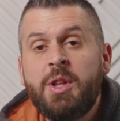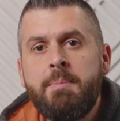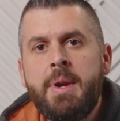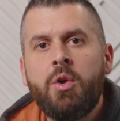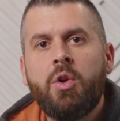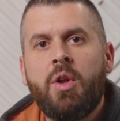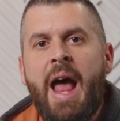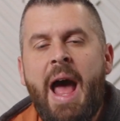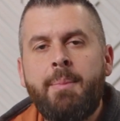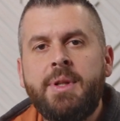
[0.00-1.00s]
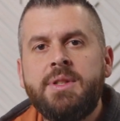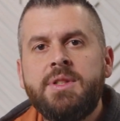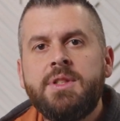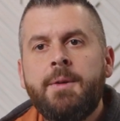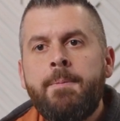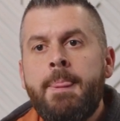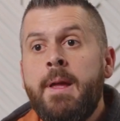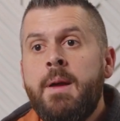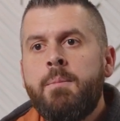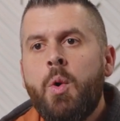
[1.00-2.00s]
The miracle happens.
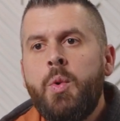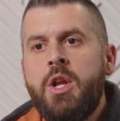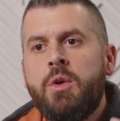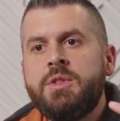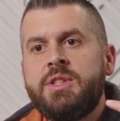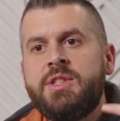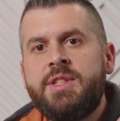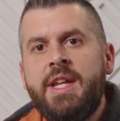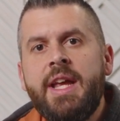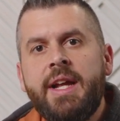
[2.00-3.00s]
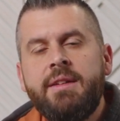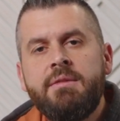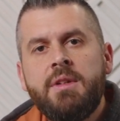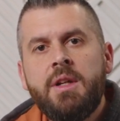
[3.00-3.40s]
But we don't see it